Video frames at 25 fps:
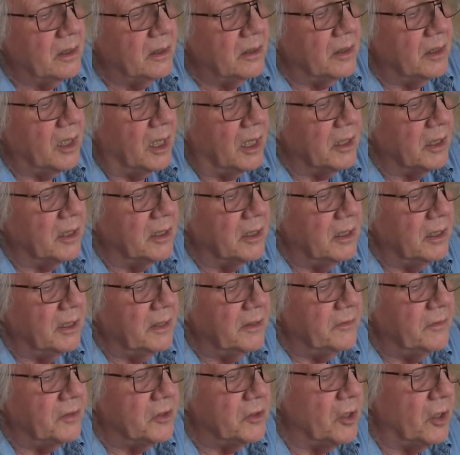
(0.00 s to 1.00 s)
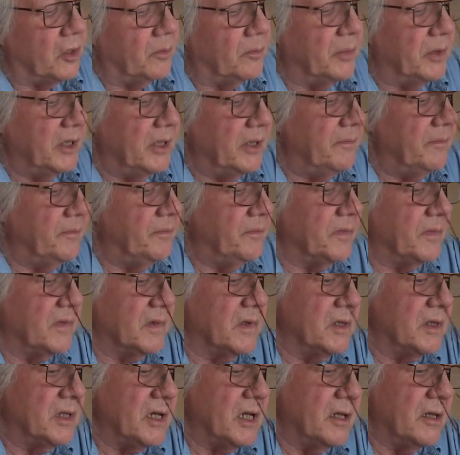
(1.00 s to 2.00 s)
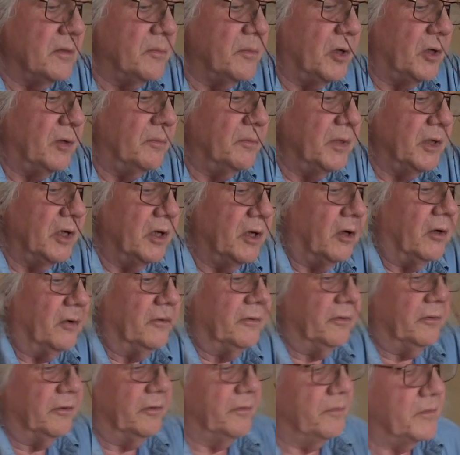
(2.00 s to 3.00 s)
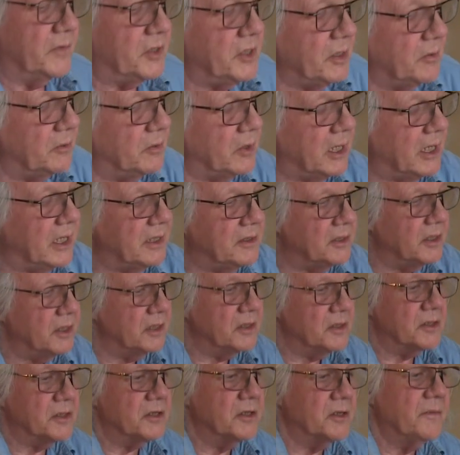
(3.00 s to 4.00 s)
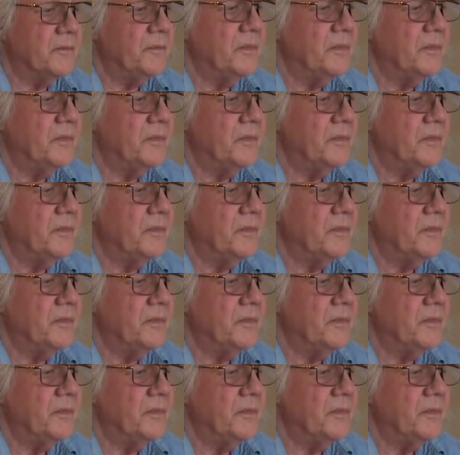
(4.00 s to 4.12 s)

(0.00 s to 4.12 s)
that I'm going to leave the top bit and take the bottom bit off. See what that does.